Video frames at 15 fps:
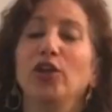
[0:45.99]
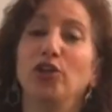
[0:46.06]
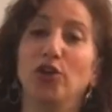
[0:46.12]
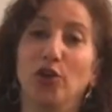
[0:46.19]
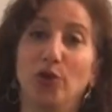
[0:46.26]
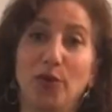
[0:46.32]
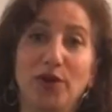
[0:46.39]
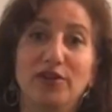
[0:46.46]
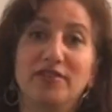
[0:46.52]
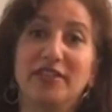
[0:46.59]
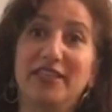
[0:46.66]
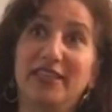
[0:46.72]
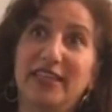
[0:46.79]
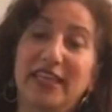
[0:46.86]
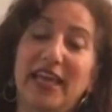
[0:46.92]
you know, where is
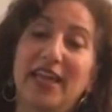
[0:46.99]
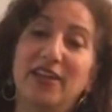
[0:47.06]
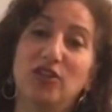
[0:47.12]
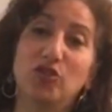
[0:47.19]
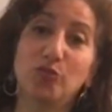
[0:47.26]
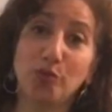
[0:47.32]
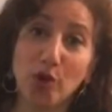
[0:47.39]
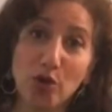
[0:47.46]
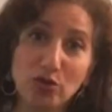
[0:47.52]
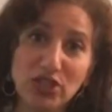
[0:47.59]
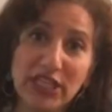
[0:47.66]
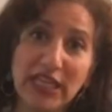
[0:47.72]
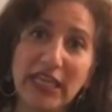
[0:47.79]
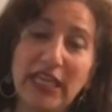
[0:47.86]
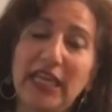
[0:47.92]
he going to get his
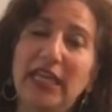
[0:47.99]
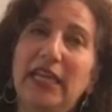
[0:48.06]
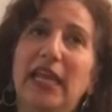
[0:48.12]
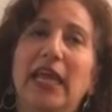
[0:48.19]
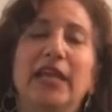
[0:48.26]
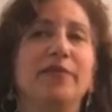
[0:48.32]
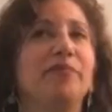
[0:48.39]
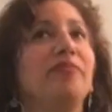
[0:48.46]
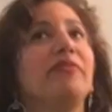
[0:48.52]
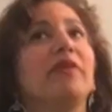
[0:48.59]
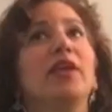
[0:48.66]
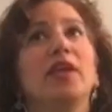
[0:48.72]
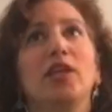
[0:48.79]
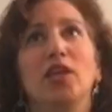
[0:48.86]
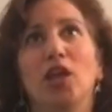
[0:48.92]
protein, and
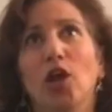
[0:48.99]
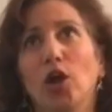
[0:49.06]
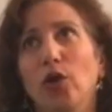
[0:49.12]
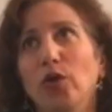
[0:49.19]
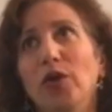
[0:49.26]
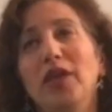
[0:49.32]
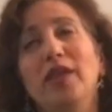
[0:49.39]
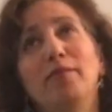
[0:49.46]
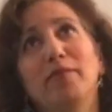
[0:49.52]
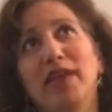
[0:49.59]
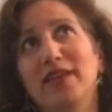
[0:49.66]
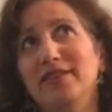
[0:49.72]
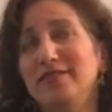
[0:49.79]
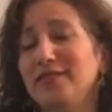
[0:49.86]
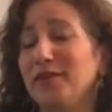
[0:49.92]
you know, he
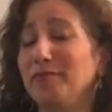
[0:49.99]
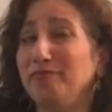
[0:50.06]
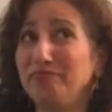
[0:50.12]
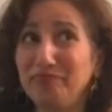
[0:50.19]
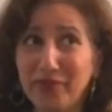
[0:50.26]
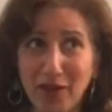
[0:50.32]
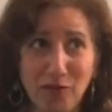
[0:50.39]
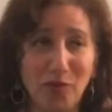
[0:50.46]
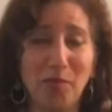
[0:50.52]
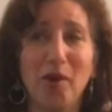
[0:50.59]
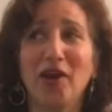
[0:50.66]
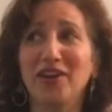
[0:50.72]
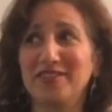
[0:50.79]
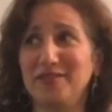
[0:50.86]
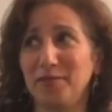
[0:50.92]
made some
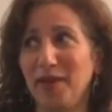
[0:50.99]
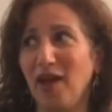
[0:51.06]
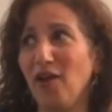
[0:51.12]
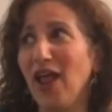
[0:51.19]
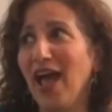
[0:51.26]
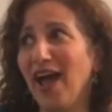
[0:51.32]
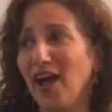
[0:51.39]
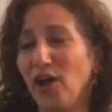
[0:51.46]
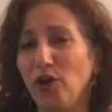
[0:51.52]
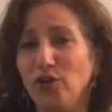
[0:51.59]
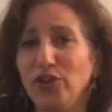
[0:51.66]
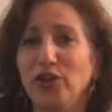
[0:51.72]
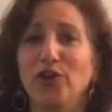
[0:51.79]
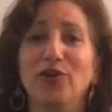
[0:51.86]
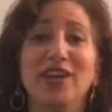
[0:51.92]
remarks about how,
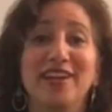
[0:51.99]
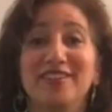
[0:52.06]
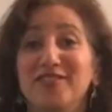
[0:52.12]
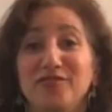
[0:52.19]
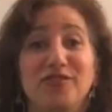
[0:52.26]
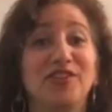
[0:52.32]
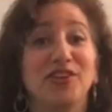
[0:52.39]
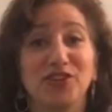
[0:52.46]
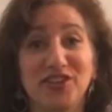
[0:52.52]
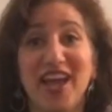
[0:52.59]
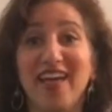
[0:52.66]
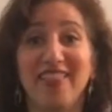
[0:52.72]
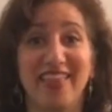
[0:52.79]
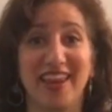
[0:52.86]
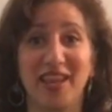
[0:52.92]
you know, he doesn't fear
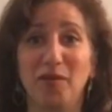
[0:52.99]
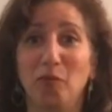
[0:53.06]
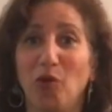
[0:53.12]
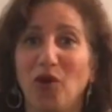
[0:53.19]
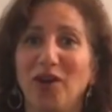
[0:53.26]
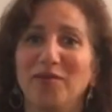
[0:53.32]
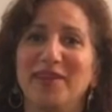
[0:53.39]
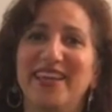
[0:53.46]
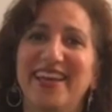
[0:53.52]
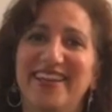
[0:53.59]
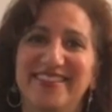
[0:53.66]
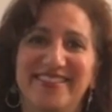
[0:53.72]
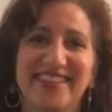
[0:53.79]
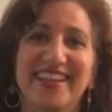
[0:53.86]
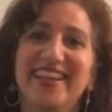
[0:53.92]
death anymore
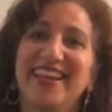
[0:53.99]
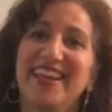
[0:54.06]
because